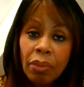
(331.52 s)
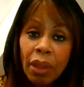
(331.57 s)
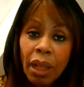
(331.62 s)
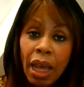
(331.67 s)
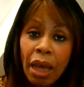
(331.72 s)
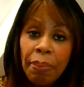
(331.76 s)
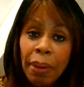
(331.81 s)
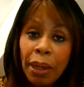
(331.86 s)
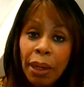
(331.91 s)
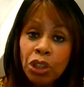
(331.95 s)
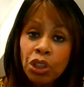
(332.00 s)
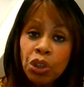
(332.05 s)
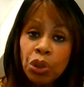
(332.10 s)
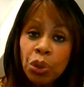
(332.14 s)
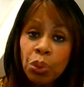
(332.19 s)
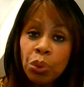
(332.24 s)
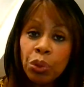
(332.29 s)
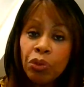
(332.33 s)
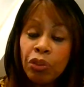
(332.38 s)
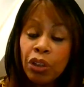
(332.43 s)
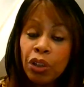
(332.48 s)
about
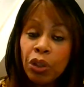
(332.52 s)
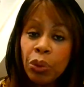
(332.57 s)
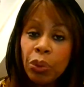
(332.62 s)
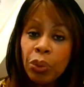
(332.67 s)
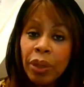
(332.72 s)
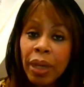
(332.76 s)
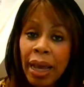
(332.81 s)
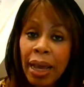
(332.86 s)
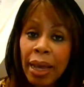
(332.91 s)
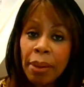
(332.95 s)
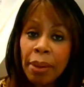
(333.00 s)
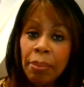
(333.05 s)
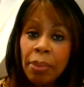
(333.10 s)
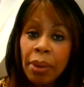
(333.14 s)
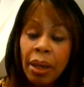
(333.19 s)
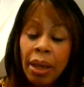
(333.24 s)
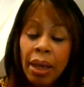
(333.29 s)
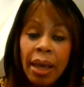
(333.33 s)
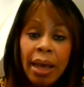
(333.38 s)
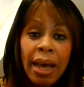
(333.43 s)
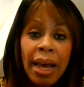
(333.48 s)
Shaughna and Luke
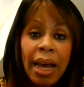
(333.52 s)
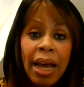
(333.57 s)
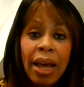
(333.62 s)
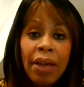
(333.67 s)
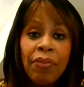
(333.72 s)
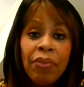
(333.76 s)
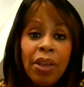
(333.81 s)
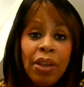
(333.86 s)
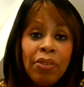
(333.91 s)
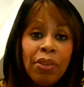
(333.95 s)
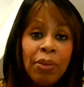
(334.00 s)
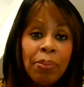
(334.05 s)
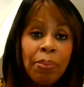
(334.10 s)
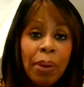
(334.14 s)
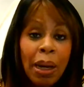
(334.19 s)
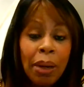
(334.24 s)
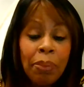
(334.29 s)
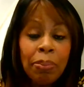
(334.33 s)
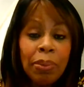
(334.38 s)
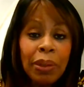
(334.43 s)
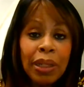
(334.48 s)
M. And then the
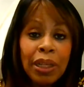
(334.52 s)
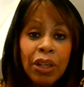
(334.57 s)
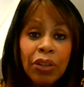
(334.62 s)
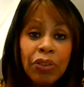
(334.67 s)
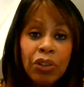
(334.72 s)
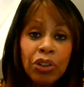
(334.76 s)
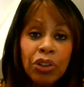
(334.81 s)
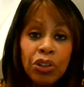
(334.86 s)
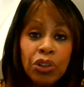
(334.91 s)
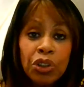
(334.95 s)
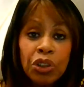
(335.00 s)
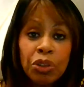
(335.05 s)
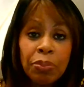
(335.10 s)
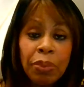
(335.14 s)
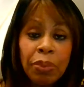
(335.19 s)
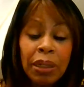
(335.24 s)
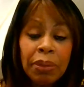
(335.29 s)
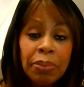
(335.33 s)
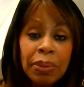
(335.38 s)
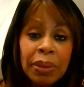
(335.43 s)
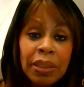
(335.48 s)
public in the
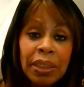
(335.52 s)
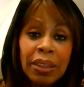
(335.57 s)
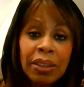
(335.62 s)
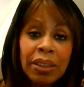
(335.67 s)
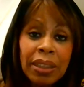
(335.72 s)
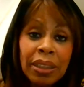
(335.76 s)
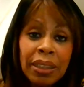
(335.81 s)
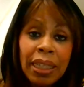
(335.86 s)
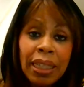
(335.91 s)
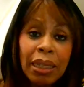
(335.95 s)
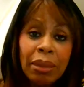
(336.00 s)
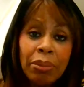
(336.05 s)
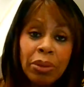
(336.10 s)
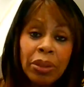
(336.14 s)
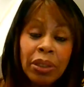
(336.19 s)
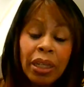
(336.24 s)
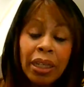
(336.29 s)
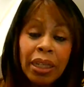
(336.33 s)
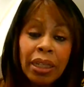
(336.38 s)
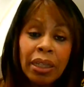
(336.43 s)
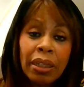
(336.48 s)
newspaper said the same
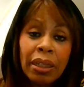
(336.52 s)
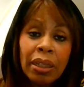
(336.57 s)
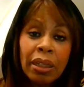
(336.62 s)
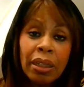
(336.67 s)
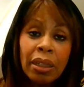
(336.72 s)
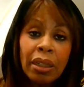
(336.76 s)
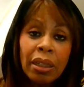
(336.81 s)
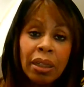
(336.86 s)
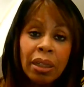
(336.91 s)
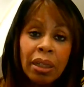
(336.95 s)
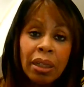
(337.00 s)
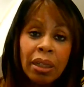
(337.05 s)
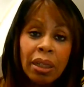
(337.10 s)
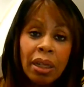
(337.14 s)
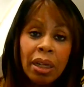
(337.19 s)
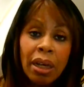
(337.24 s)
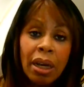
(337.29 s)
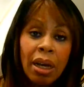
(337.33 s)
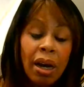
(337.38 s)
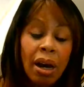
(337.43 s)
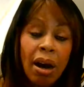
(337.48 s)
thing.
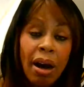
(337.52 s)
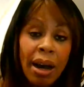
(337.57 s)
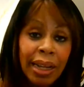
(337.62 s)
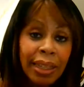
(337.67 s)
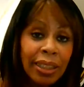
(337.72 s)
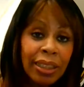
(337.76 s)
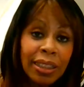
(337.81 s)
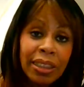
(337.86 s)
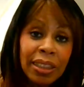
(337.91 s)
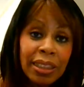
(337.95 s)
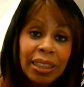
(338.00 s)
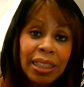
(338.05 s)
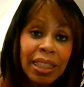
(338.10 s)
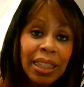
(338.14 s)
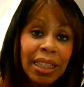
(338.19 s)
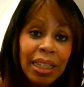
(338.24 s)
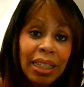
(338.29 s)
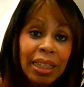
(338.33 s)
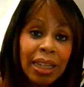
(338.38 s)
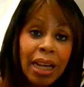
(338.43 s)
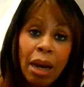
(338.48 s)
I didn't
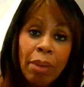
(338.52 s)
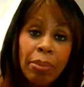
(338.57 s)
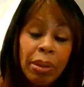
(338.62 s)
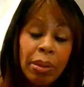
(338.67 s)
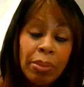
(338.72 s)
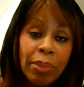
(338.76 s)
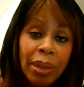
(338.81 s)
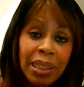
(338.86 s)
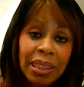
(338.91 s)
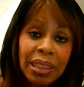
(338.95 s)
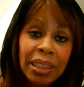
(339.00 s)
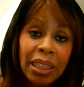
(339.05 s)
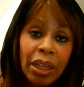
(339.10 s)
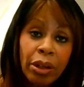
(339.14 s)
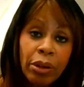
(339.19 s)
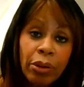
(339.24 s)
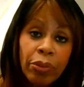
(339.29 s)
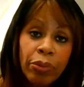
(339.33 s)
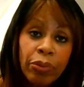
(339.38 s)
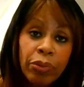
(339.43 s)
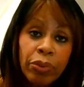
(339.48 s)
see it coming
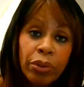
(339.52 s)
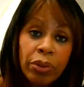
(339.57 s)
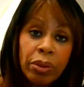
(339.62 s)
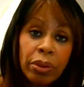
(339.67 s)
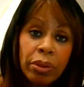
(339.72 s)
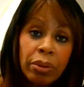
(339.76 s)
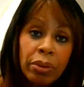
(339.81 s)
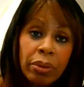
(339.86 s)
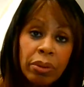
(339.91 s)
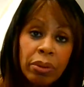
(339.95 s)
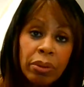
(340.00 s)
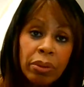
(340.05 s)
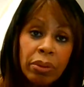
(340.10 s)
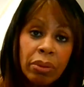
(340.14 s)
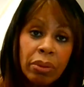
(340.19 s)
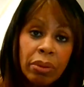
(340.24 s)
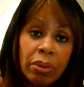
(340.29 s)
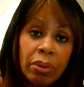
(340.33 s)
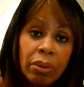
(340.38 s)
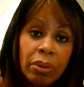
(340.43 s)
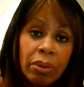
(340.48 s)
myself.
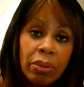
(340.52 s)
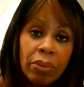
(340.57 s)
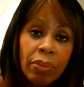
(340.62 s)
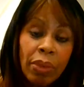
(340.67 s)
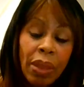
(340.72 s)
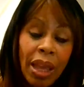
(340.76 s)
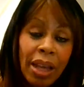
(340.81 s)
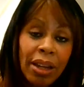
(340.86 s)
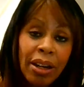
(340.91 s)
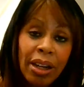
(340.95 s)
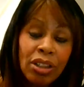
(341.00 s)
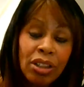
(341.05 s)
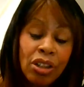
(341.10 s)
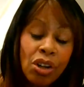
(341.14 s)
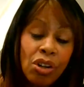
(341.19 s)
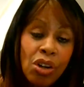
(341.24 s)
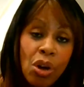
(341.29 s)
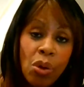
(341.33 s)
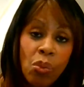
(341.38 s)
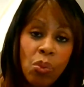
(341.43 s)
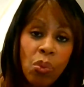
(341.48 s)
And I
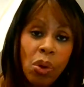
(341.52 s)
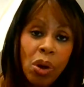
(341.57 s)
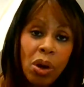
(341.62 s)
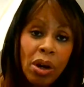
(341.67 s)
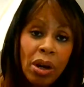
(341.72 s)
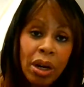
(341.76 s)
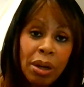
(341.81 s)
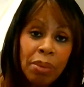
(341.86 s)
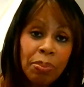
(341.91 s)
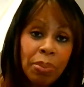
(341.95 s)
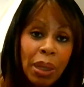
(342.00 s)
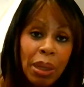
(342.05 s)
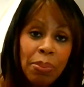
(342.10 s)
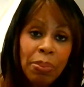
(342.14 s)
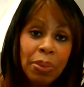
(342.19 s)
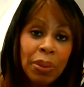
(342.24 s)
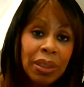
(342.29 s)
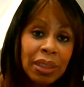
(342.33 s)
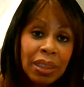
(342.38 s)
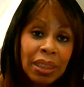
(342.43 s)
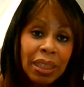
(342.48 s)
don't know what
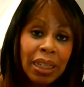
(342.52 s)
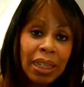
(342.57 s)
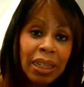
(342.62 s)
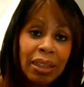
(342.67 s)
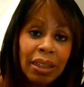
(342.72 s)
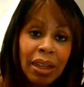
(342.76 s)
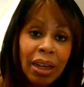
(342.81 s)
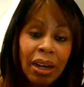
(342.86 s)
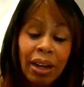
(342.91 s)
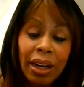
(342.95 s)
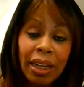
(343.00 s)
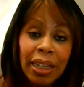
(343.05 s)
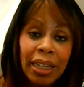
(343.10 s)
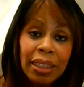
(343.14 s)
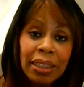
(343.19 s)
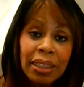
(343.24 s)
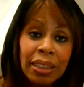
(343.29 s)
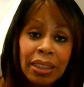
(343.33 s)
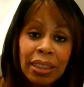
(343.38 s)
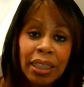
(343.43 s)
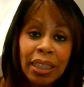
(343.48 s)
people are seeing that I
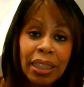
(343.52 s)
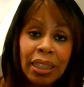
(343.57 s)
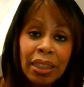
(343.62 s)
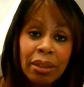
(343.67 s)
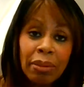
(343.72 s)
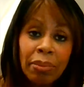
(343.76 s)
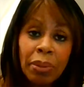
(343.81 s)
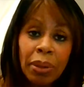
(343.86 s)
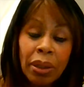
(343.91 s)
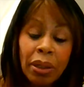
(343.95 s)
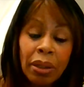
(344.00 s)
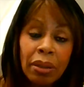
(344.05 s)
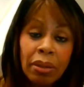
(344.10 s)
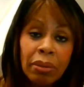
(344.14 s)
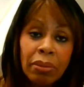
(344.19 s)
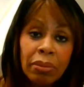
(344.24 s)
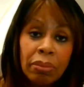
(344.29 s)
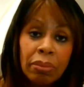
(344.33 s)
ain't seeing, but